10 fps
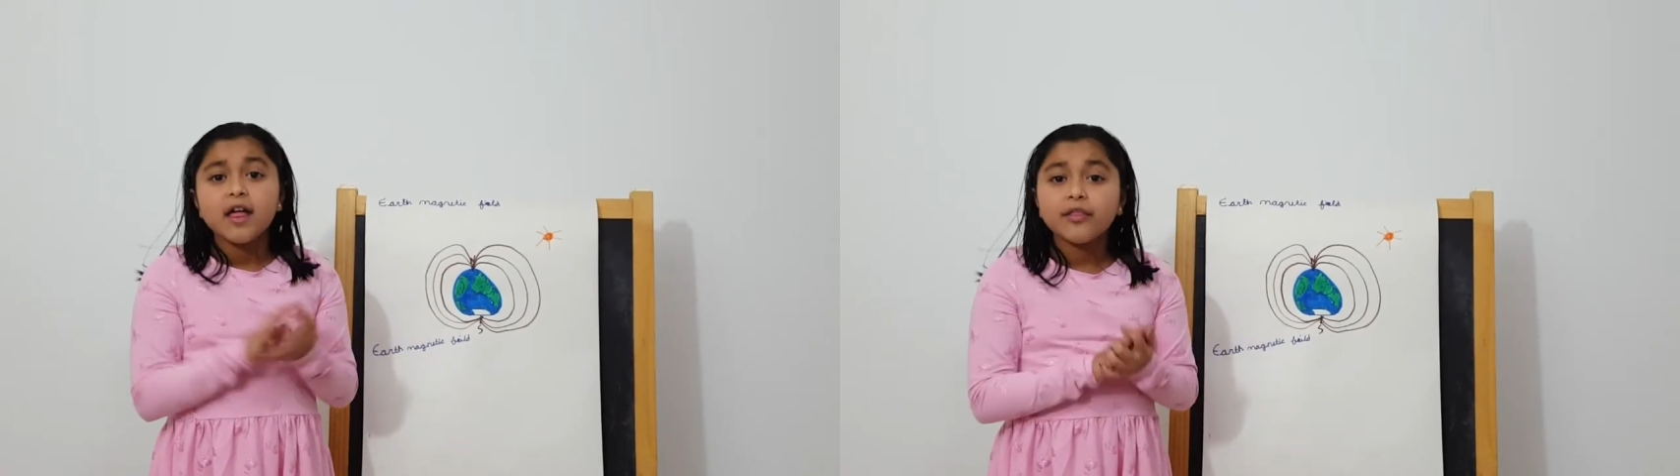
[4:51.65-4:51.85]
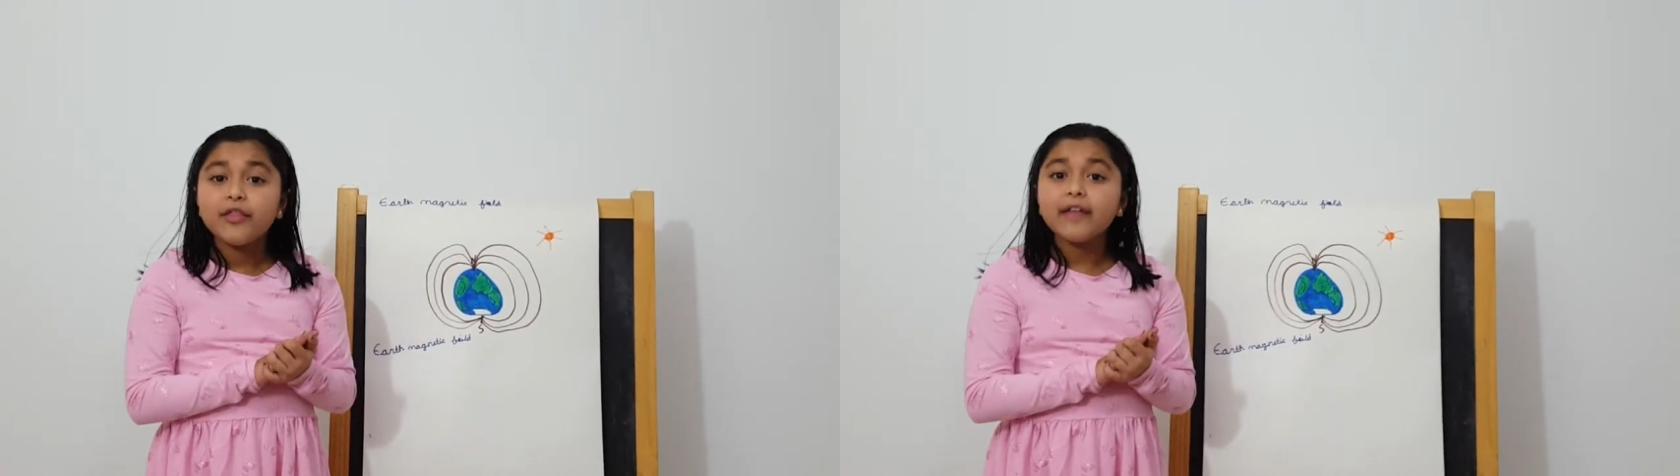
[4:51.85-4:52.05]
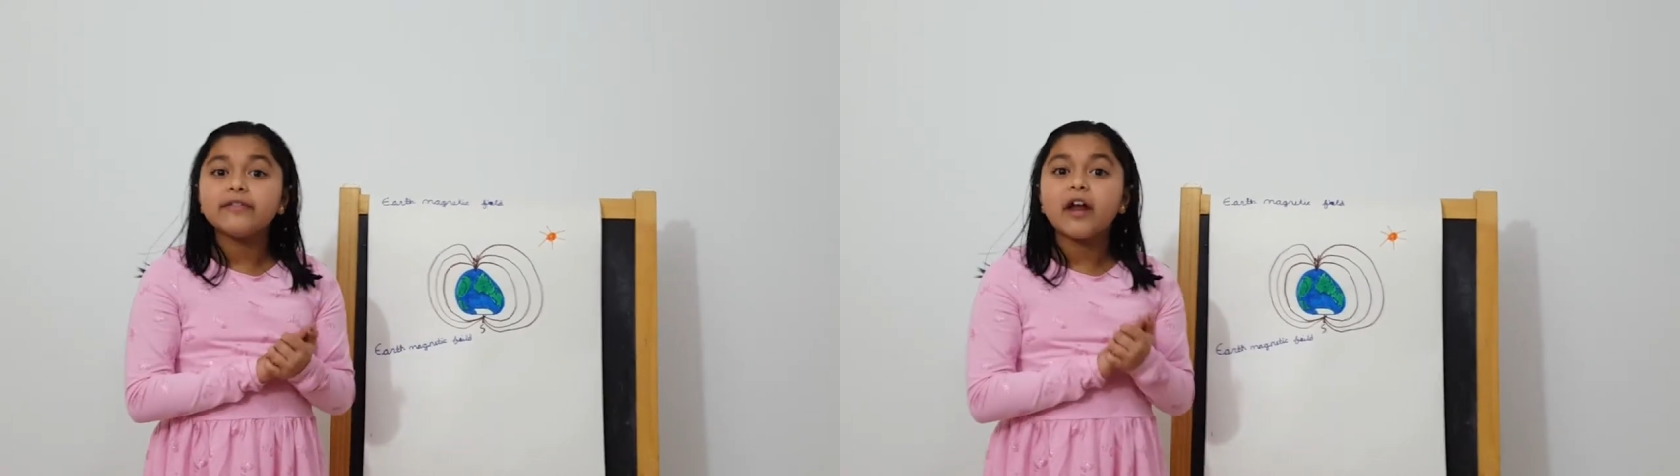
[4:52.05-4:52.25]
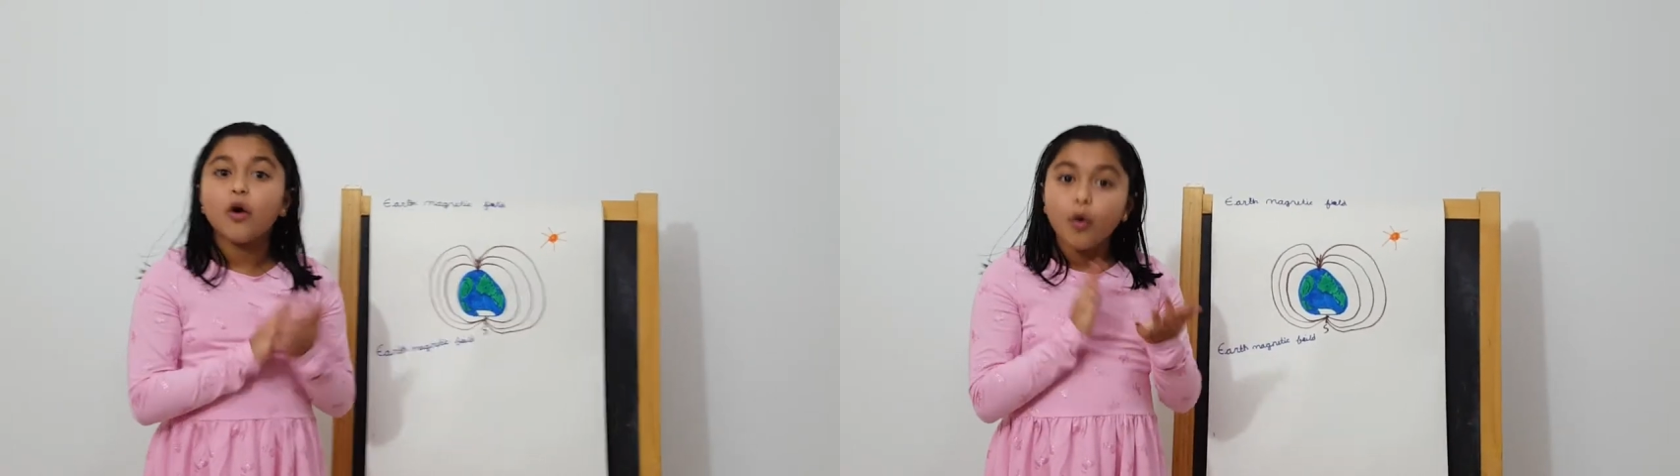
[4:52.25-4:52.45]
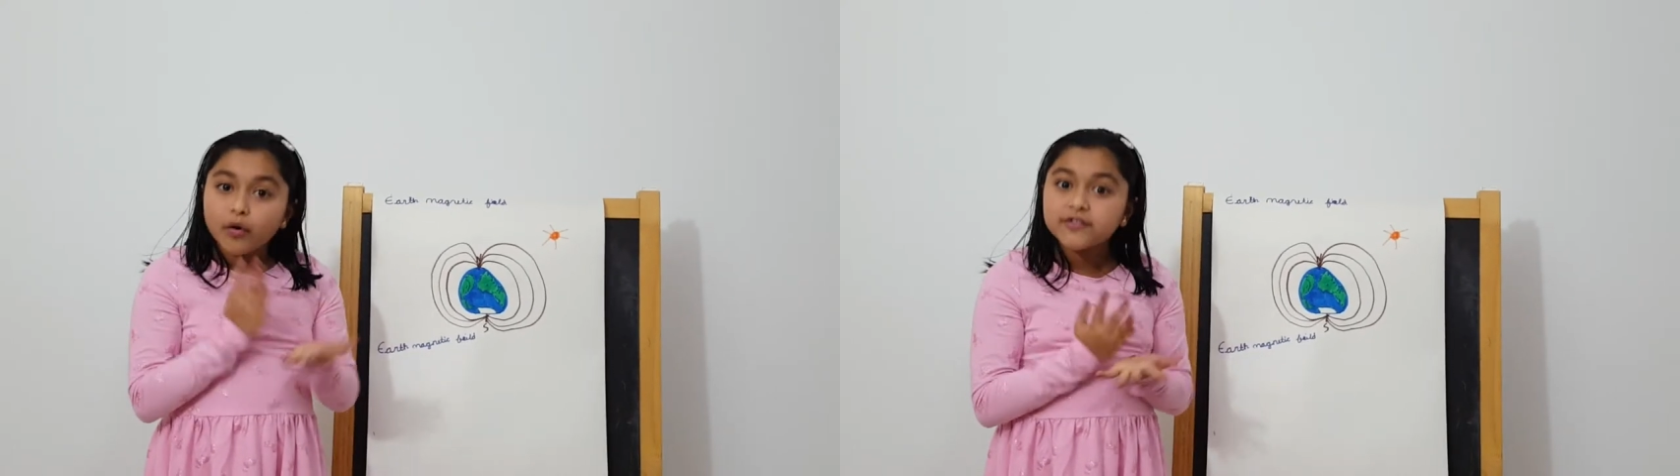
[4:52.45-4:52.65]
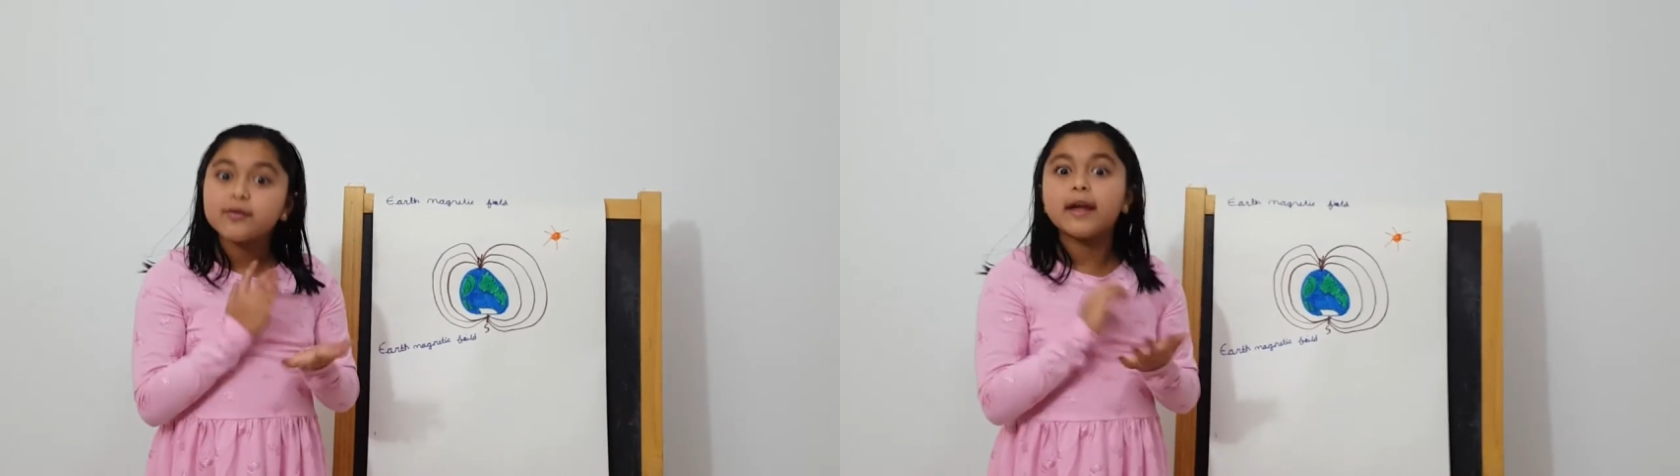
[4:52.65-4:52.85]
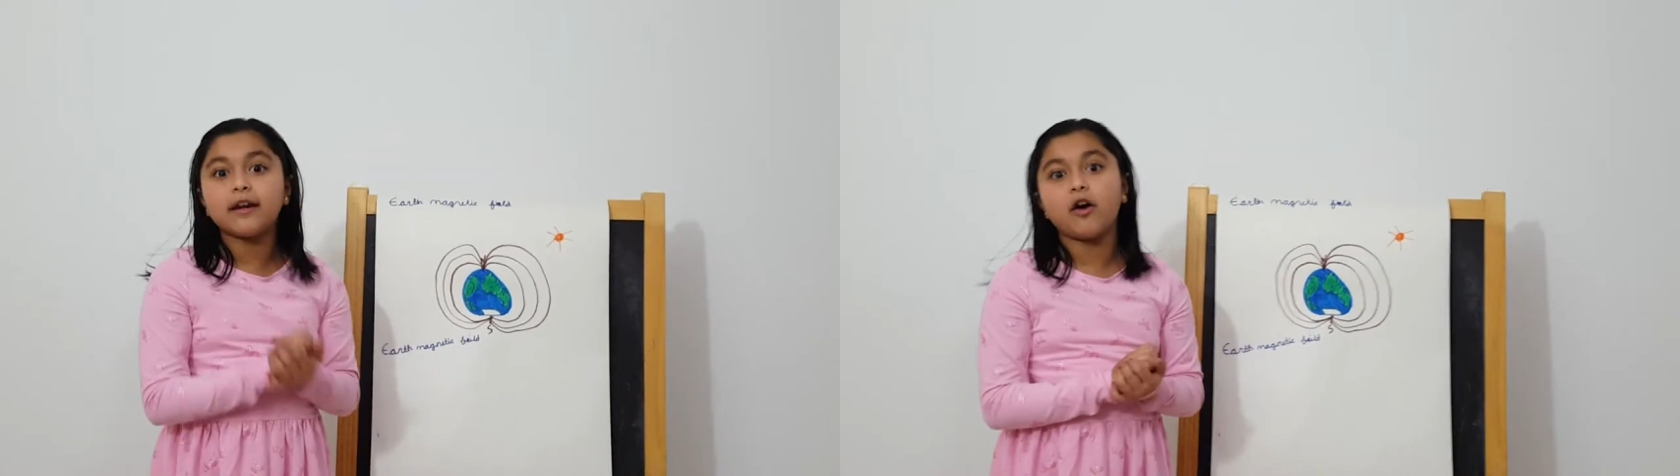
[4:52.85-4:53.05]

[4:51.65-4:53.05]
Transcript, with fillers: then that also can